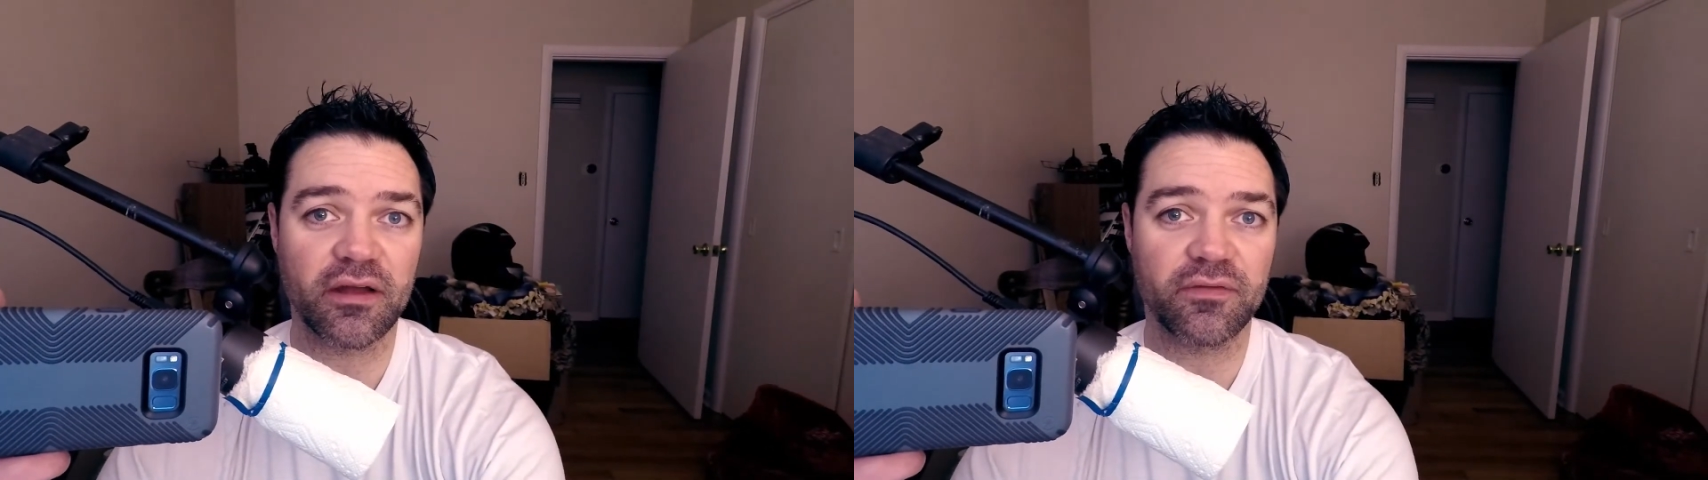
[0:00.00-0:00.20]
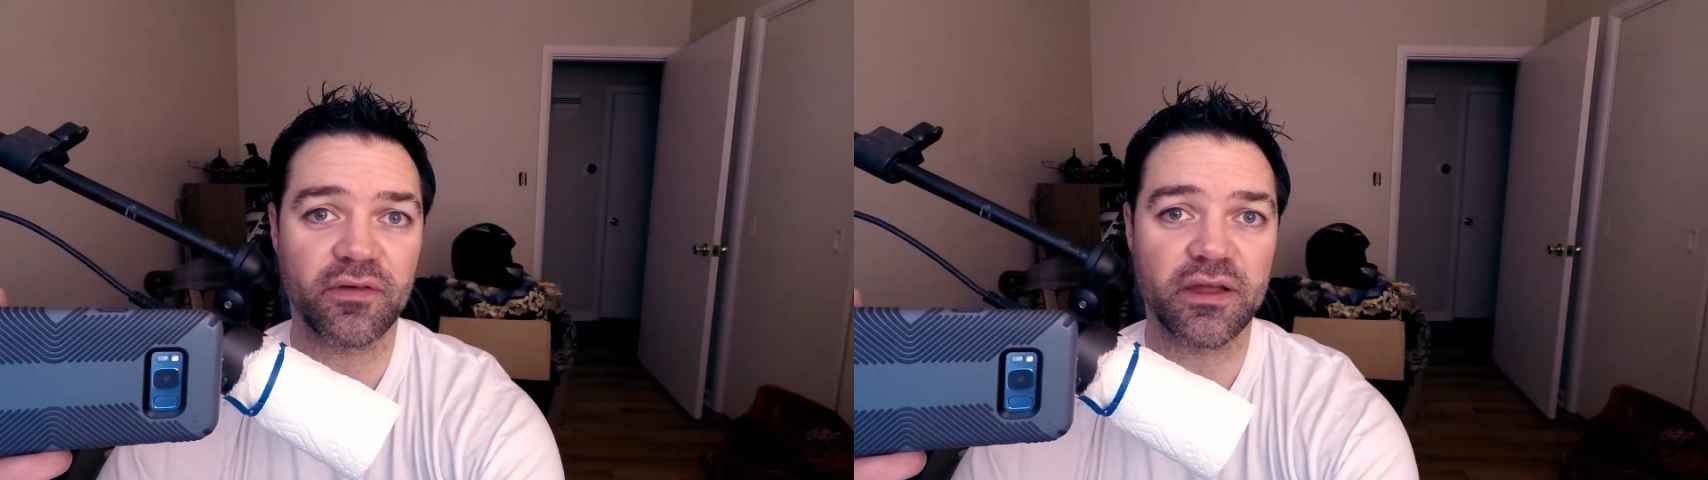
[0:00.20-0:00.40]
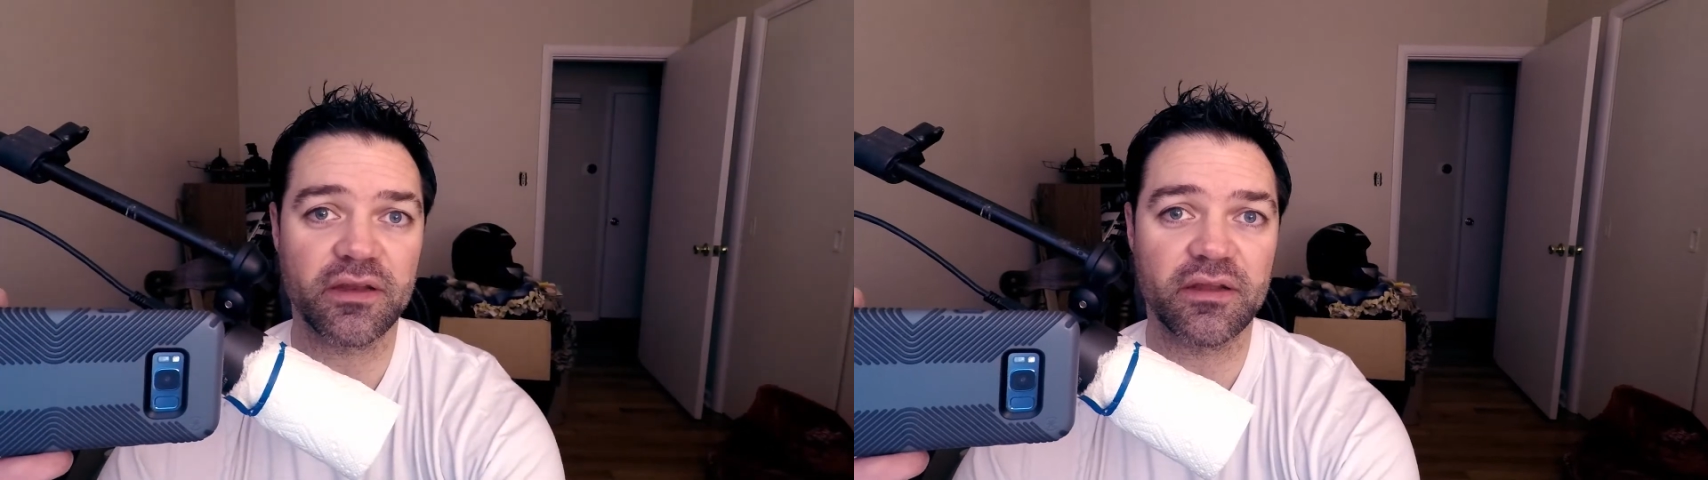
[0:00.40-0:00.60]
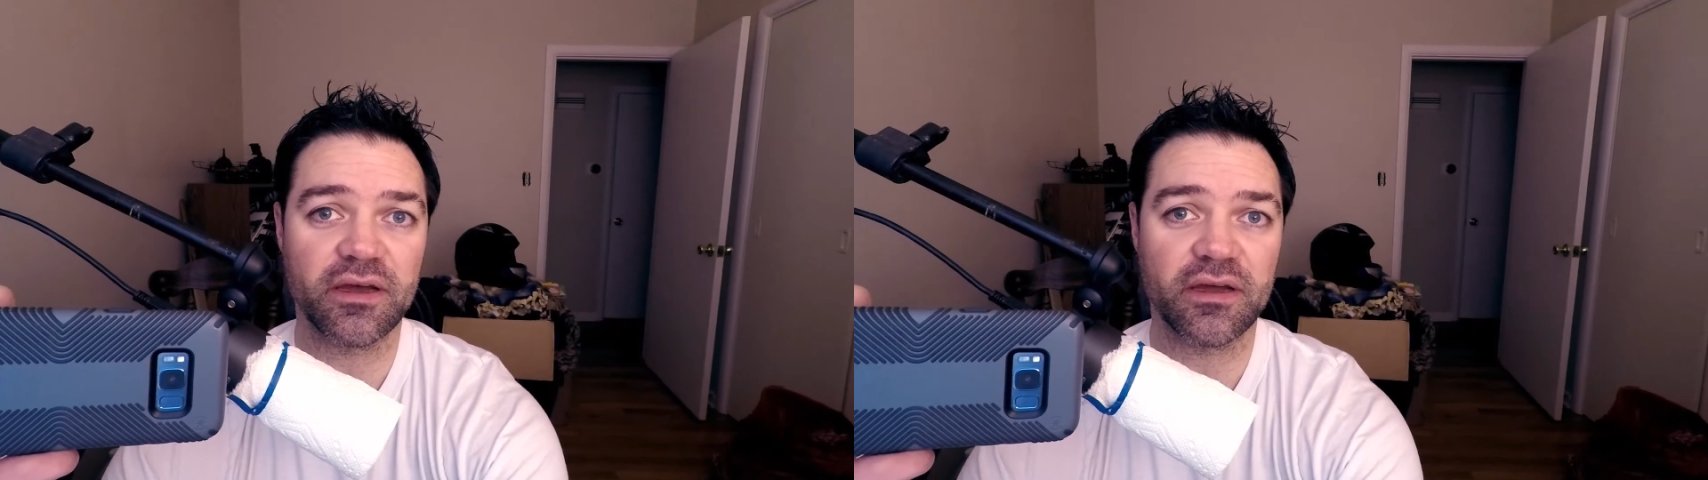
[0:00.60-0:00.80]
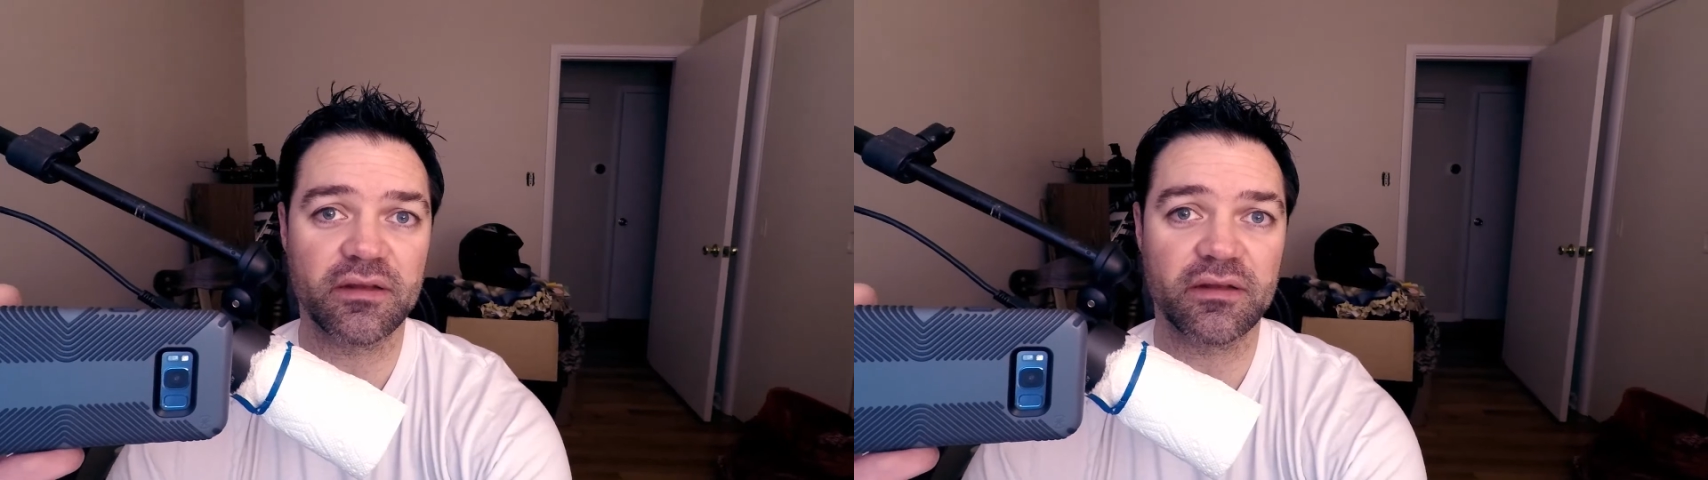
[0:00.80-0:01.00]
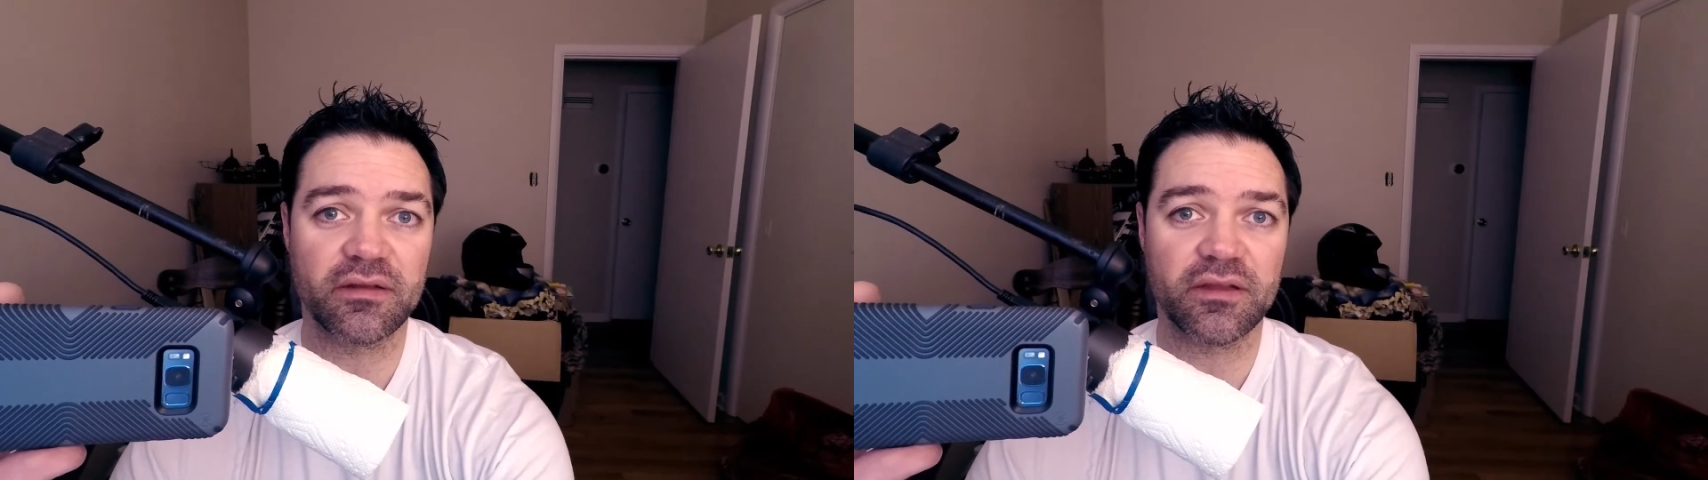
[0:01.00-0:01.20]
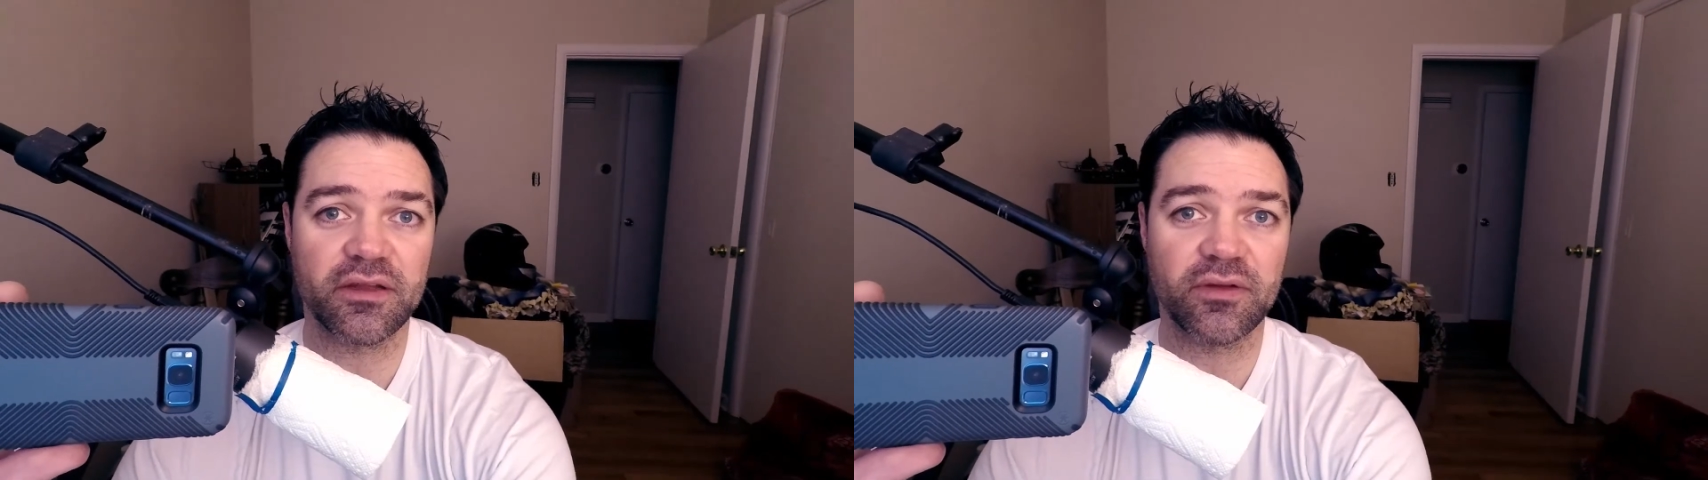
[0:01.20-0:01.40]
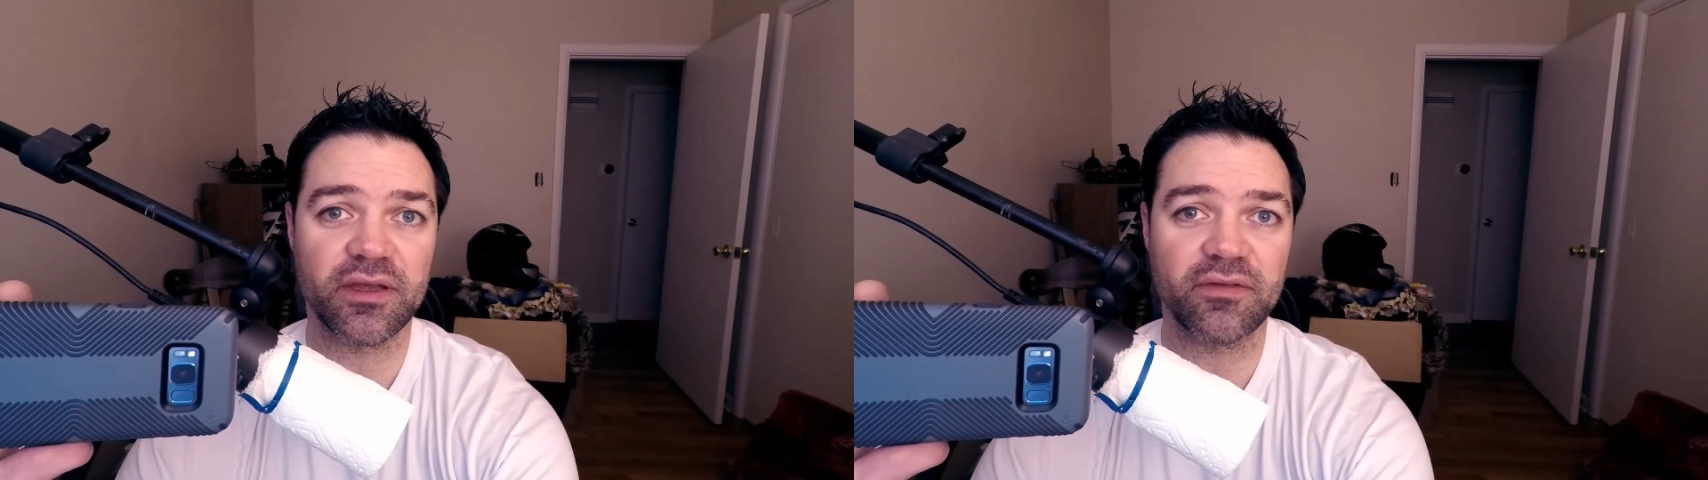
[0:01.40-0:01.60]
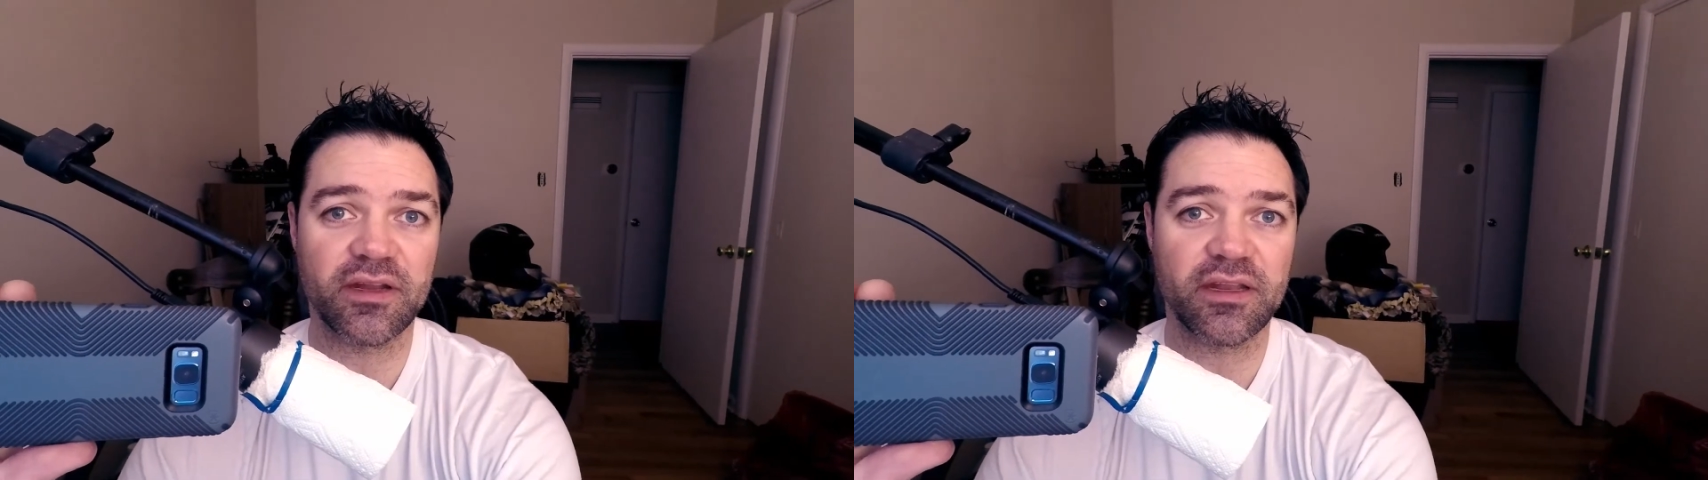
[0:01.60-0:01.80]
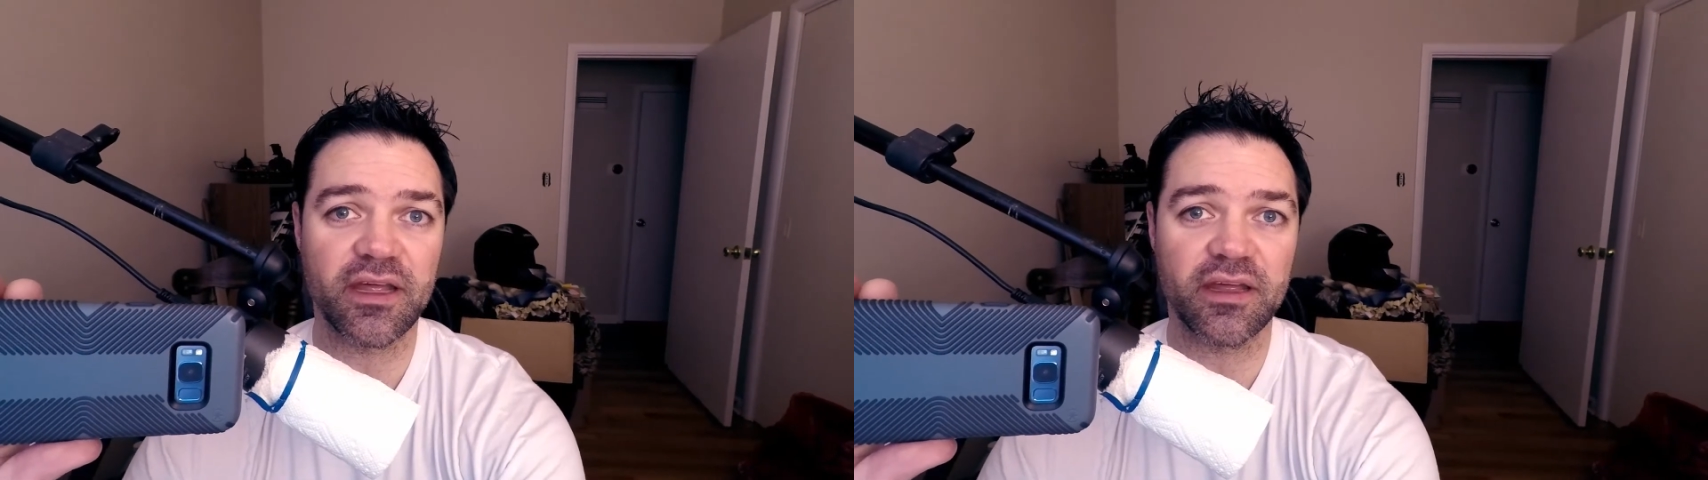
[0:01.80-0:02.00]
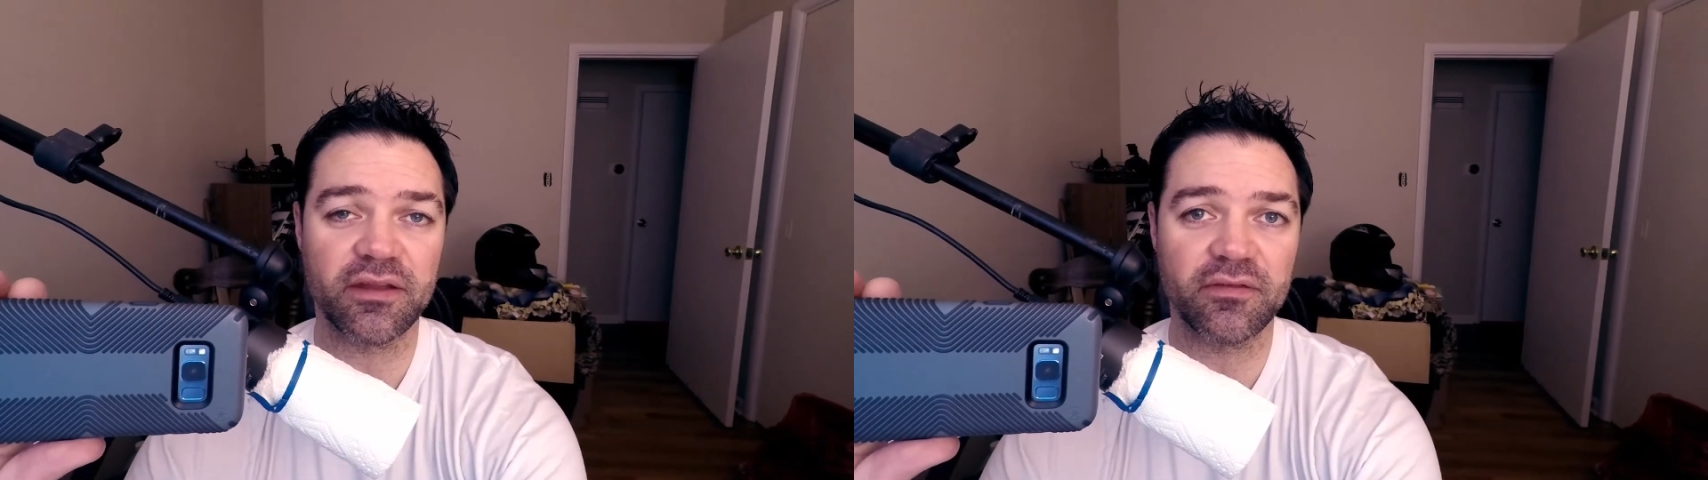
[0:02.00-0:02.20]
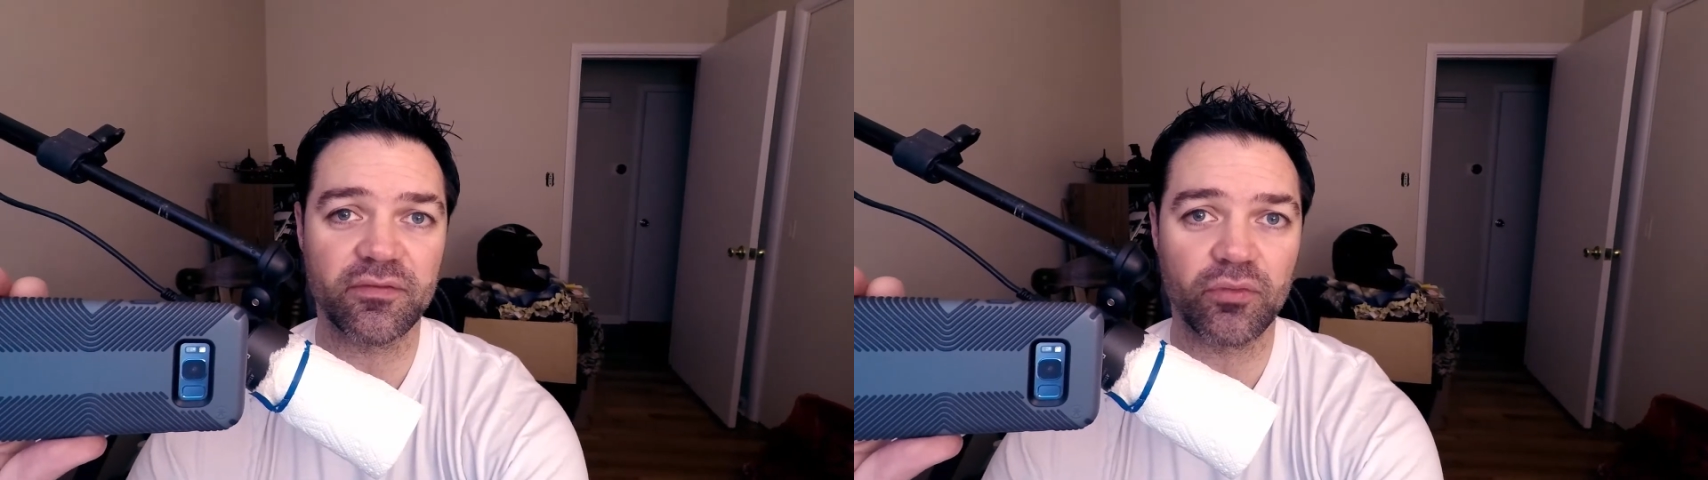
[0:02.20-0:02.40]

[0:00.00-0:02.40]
or if I'd give it any negative